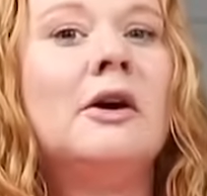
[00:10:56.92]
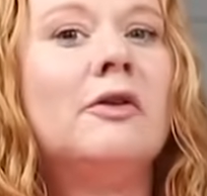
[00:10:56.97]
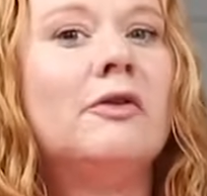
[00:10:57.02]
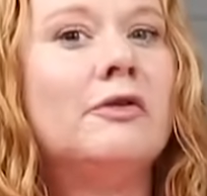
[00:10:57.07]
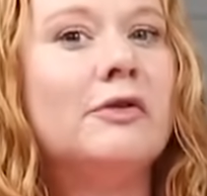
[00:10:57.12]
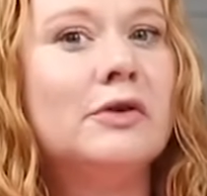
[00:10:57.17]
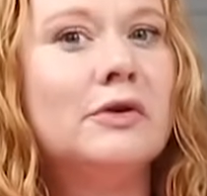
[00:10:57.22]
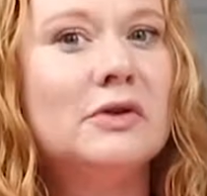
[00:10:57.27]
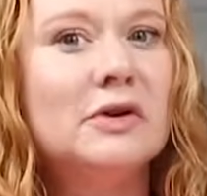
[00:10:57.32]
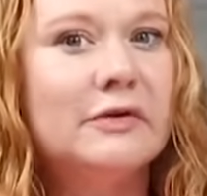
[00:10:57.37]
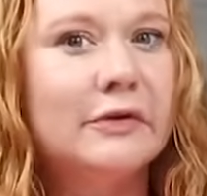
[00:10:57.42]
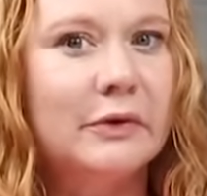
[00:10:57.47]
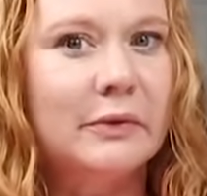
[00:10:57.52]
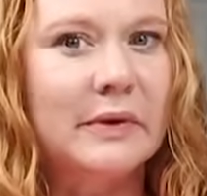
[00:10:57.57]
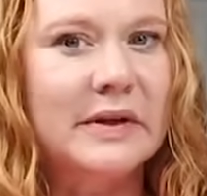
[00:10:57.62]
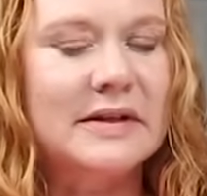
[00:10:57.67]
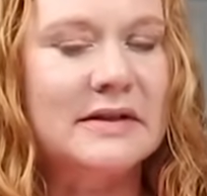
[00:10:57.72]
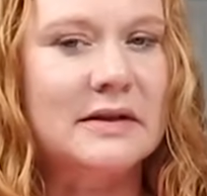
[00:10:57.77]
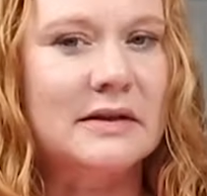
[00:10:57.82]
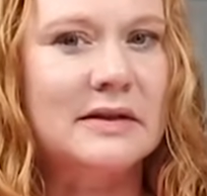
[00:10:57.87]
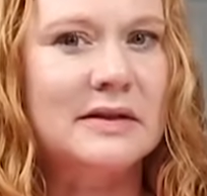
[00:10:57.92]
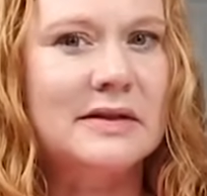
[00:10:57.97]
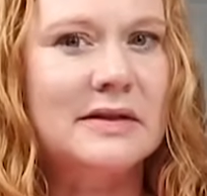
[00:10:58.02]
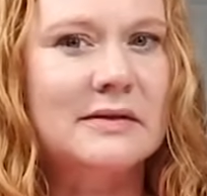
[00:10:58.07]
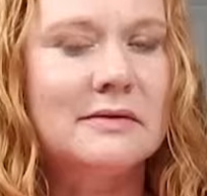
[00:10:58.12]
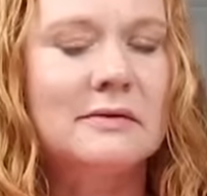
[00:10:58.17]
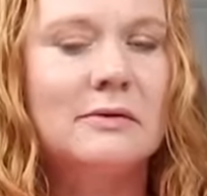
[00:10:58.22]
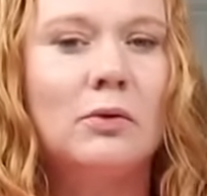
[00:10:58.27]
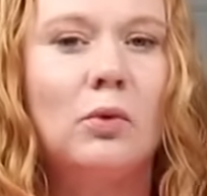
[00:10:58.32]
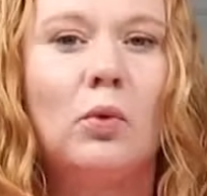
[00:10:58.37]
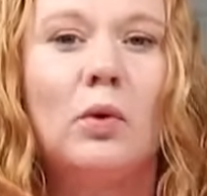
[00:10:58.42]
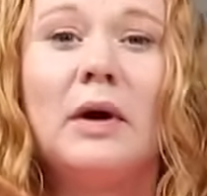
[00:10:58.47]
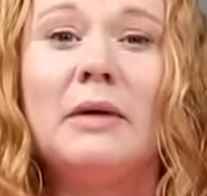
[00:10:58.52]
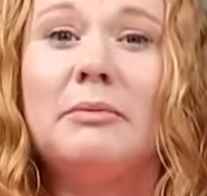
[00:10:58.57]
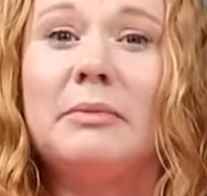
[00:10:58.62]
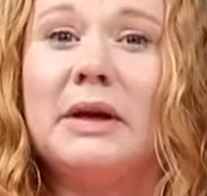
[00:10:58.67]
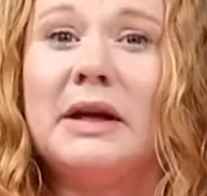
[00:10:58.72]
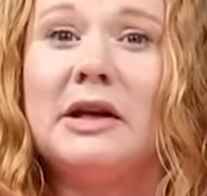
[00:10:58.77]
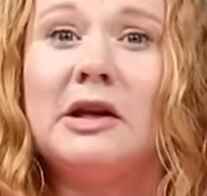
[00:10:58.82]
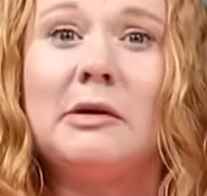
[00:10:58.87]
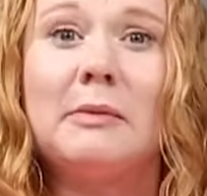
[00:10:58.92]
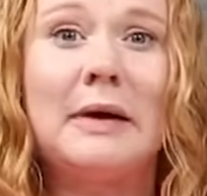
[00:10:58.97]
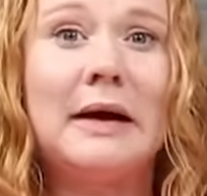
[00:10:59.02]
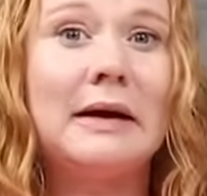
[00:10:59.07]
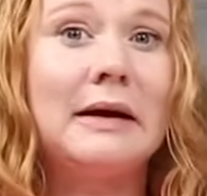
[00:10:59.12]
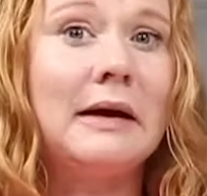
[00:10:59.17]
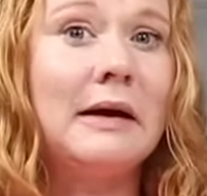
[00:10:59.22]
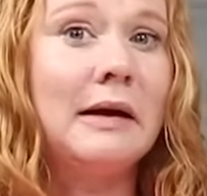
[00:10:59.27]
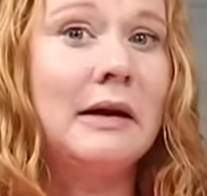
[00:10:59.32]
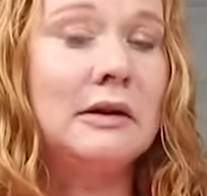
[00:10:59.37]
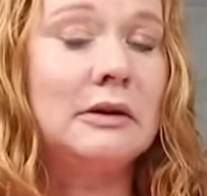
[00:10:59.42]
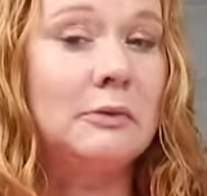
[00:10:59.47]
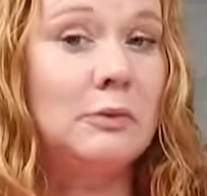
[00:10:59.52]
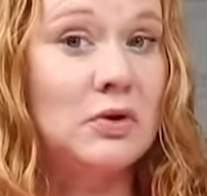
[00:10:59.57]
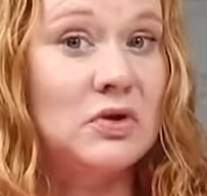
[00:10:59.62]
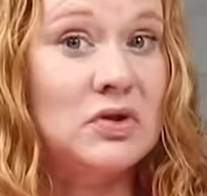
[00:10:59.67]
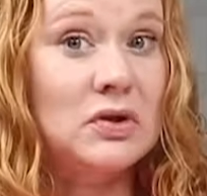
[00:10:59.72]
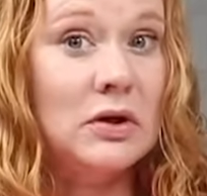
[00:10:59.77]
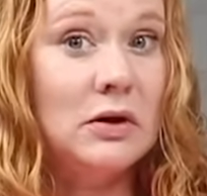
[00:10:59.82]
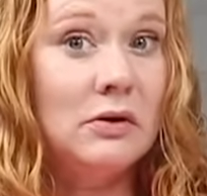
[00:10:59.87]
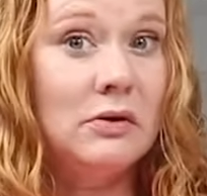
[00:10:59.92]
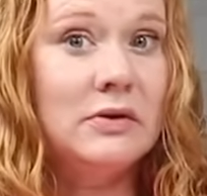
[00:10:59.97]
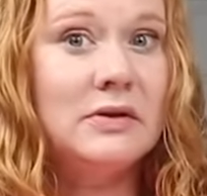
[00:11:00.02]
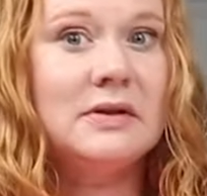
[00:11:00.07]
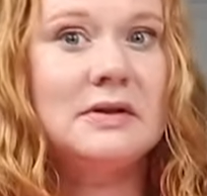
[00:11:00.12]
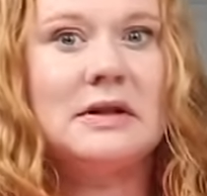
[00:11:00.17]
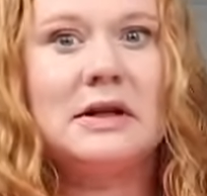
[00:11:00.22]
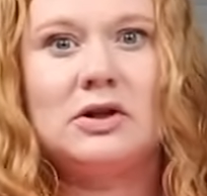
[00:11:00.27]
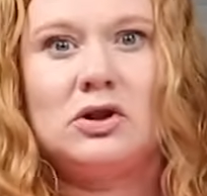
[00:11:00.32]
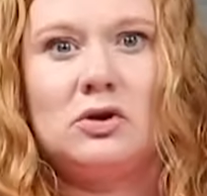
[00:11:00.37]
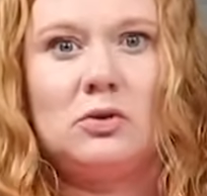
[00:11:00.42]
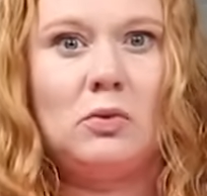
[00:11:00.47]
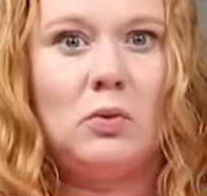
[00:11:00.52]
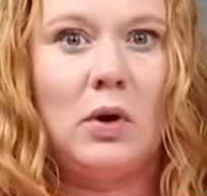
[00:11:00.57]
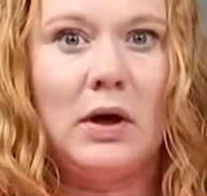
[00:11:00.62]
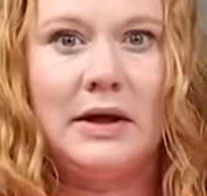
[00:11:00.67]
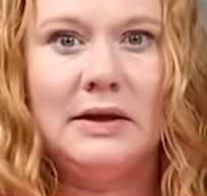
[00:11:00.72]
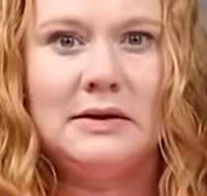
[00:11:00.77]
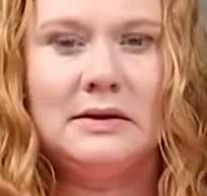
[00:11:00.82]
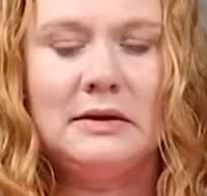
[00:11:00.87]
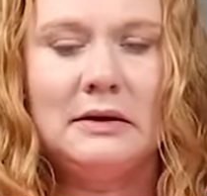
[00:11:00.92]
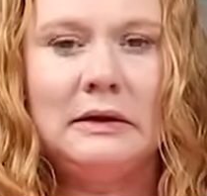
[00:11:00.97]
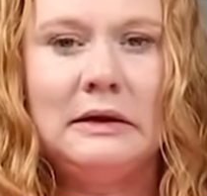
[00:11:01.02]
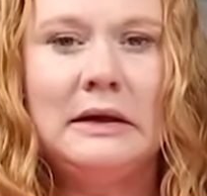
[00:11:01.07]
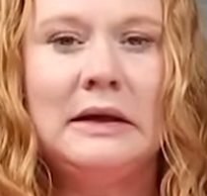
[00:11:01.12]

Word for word: Few different reasons. One being you might not get the results that you want.